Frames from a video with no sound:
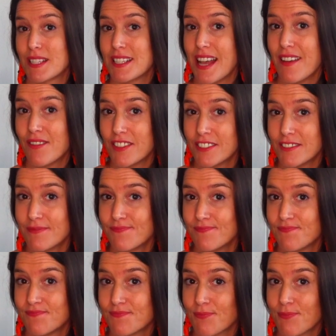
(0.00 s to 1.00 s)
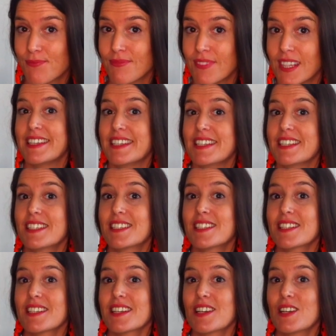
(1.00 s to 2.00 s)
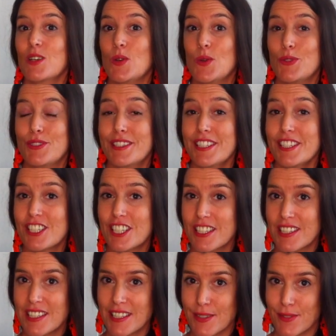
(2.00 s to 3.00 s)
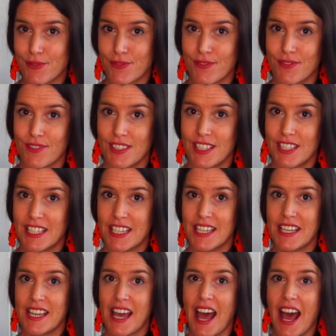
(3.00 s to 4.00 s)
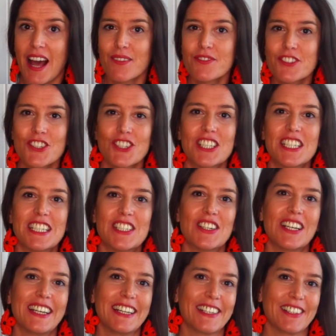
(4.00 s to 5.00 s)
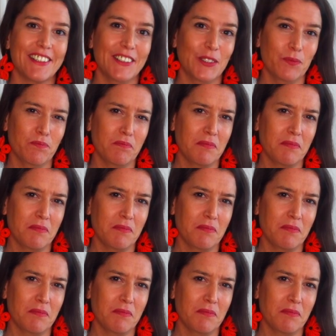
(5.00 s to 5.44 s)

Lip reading: 7 is le digestif, the after-dinner liquor.